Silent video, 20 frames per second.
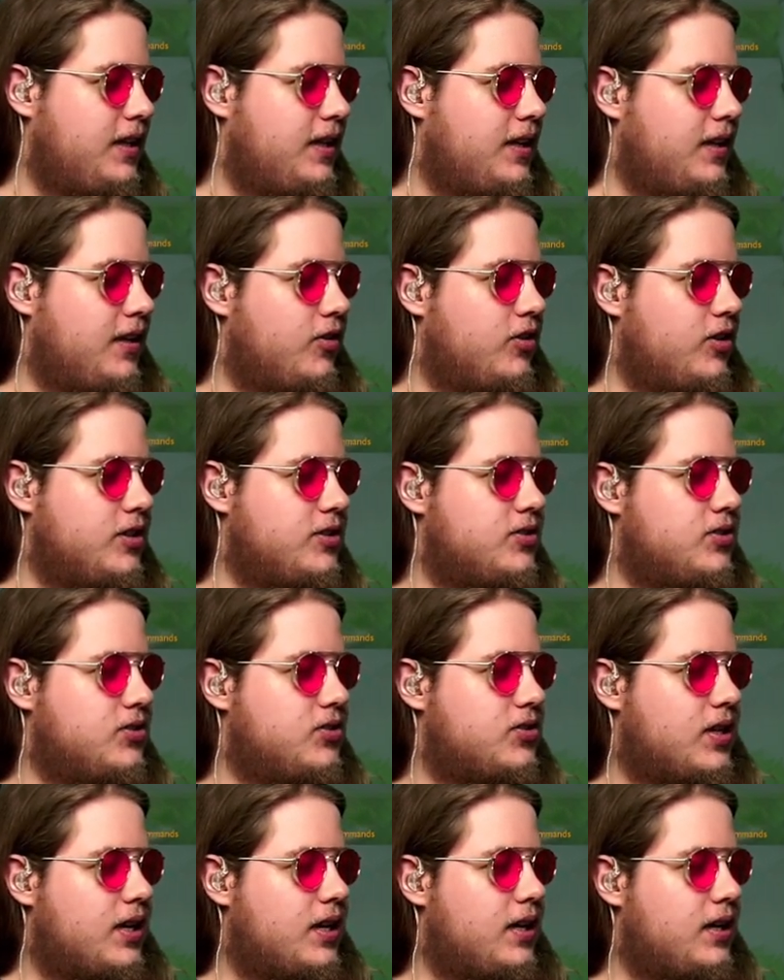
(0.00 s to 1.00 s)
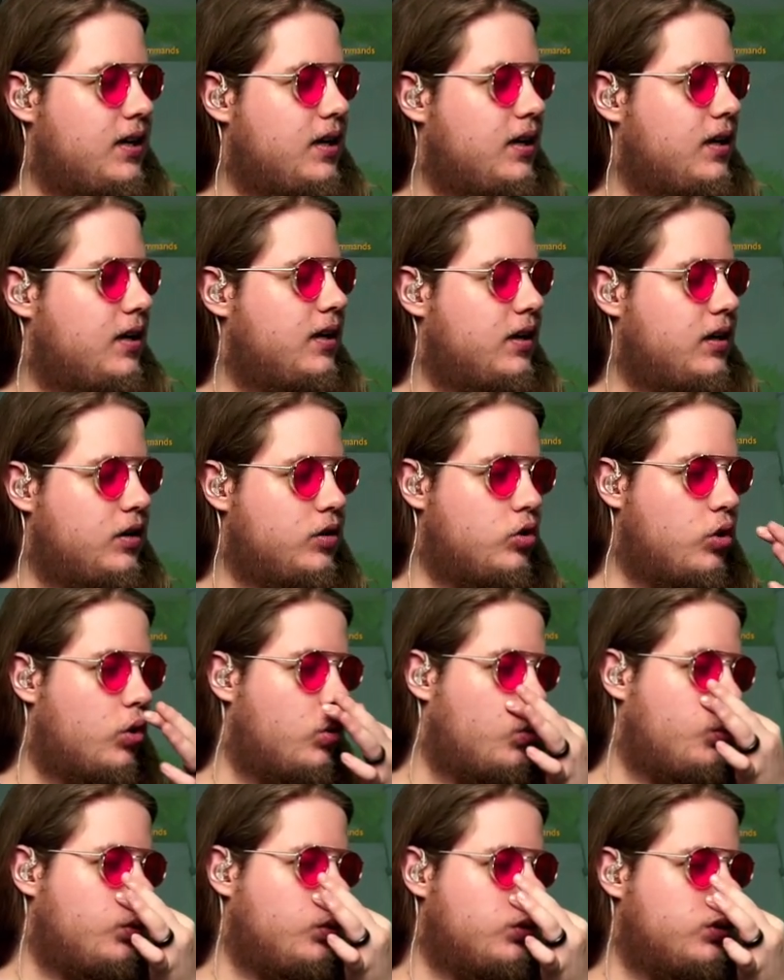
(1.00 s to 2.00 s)
This is a
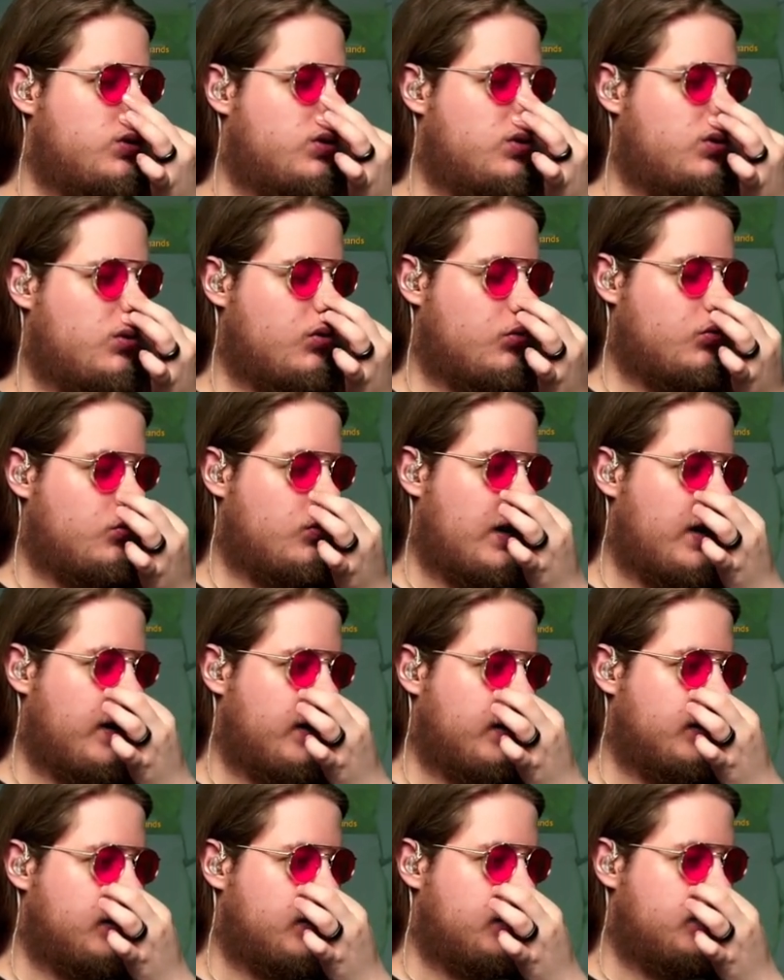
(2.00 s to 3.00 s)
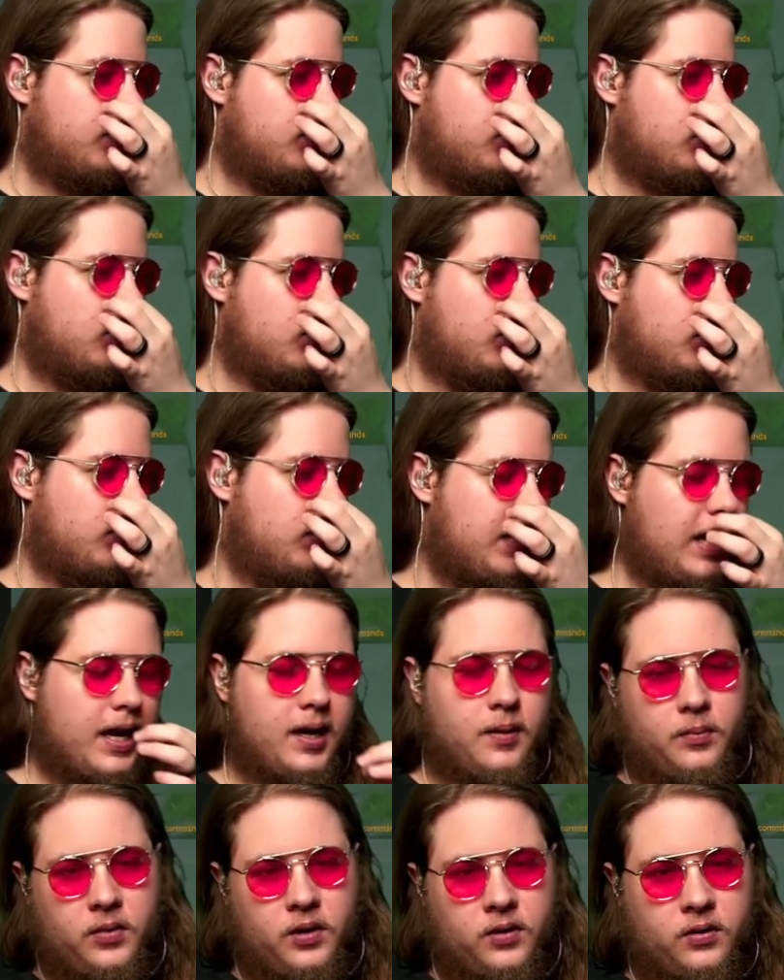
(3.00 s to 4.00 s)
gold ranked
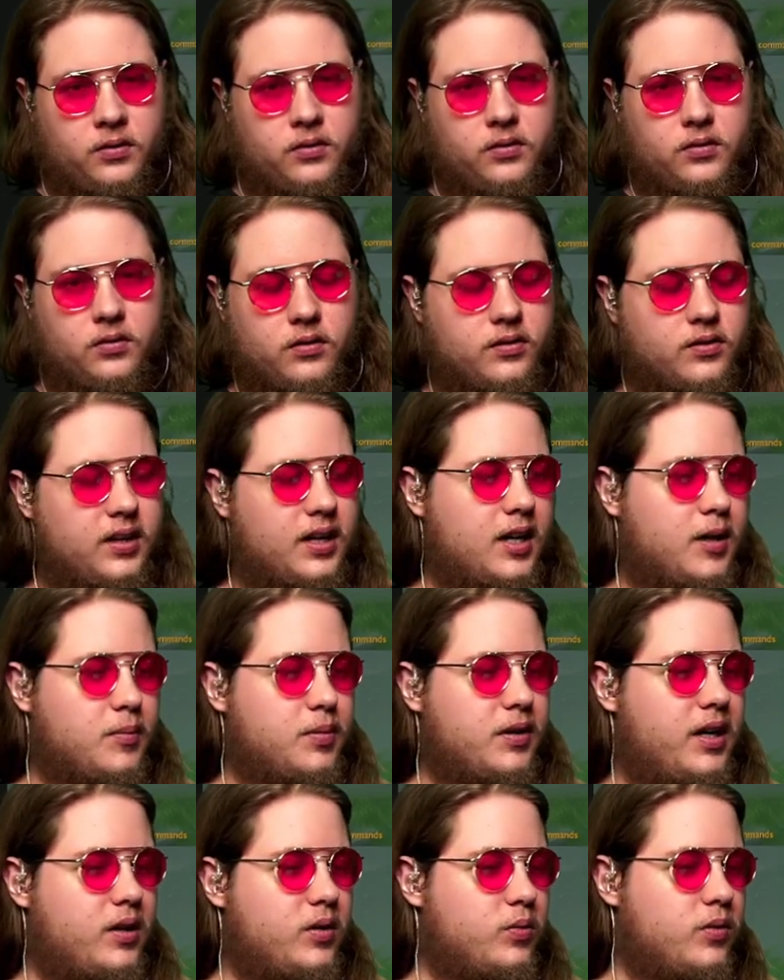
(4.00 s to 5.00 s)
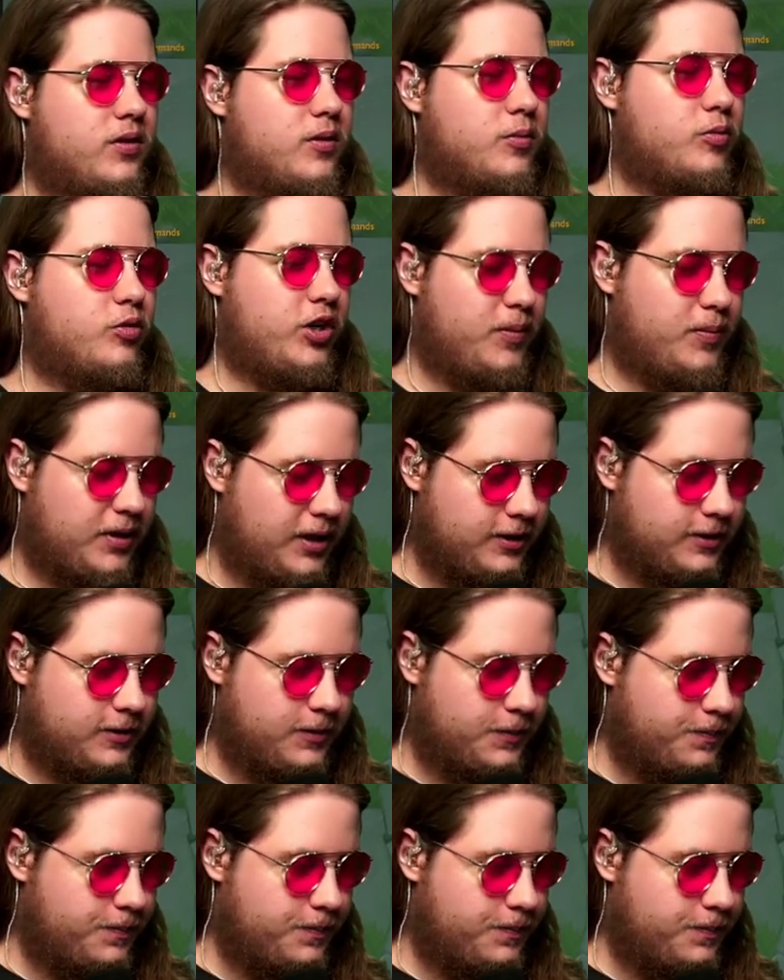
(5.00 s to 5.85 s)
game that I played with a pre-made.